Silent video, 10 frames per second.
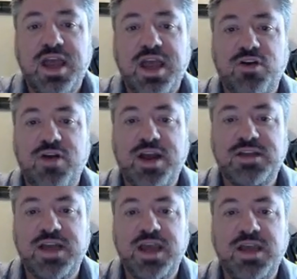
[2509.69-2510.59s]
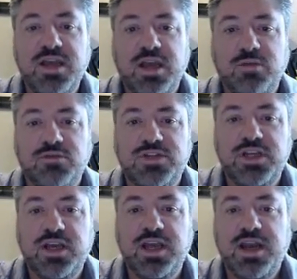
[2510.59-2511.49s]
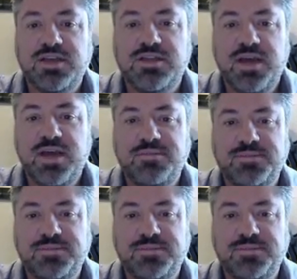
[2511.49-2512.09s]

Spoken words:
Have a great day, and we'll see you again next time.